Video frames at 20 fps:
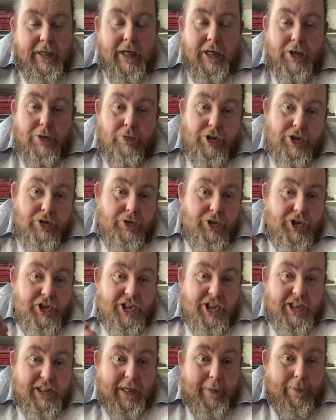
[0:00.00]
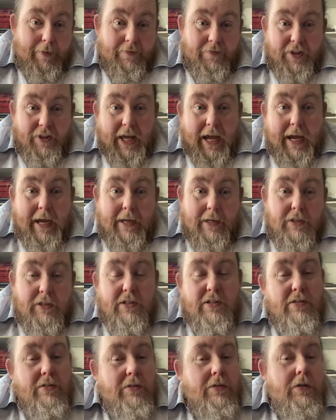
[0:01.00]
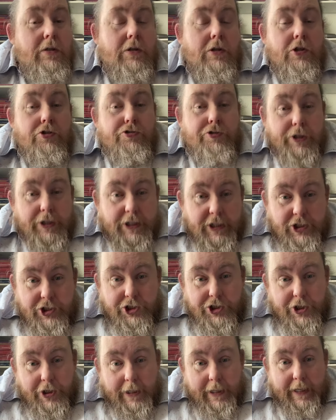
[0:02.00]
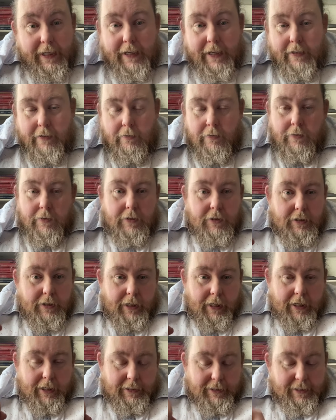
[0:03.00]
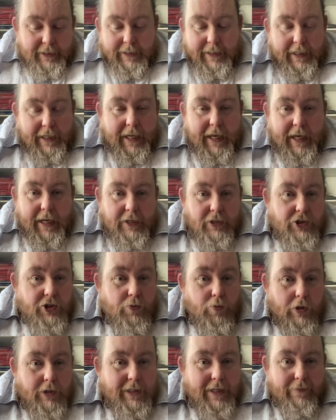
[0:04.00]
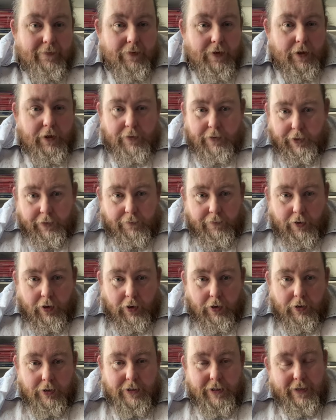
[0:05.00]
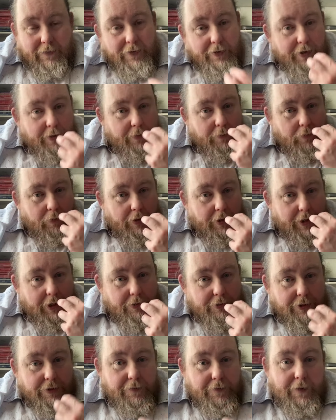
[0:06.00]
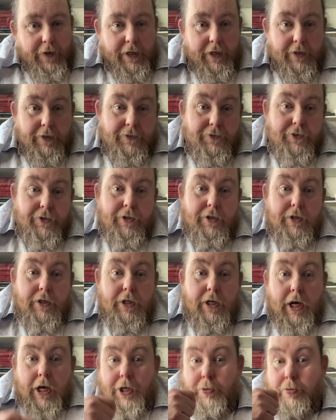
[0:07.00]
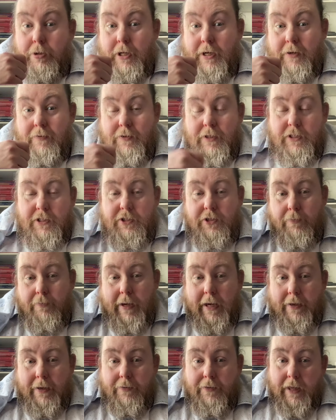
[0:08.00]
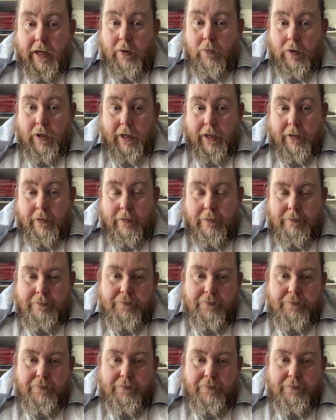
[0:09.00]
And you would use the tip of that, traditionally, to stick into whatever you've got if you didn't want to use your fingers, and you would lift it to your mouth that way.